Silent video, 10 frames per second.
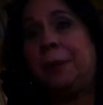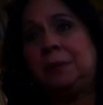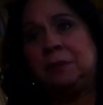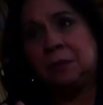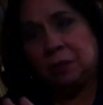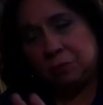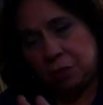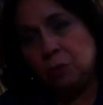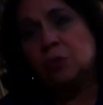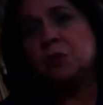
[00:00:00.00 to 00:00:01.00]
uh, not
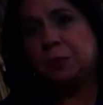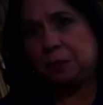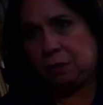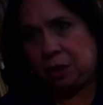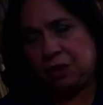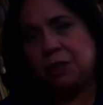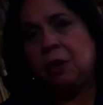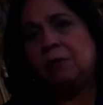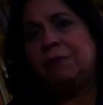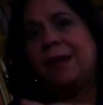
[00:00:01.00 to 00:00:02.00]
huge but large
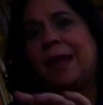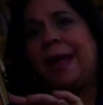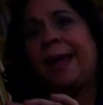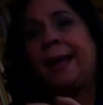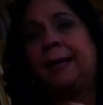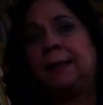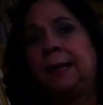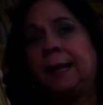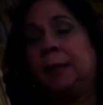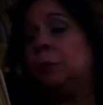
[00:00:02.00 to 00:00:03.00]
enough, and
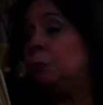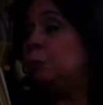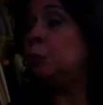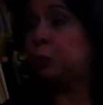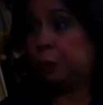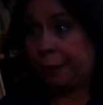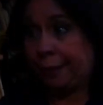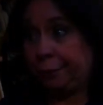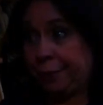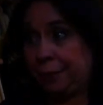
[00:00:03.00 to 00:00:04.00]
in a rural
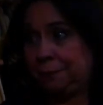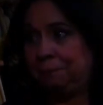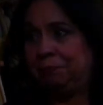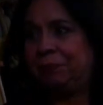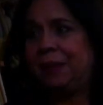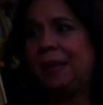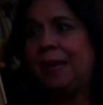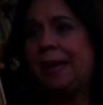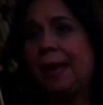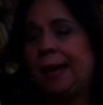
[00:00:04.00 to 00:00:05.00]
area.
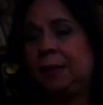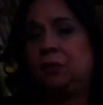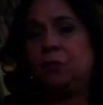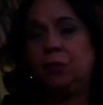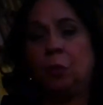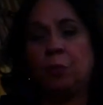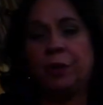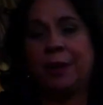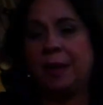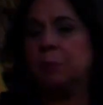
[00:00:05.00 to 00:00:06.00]
And so we are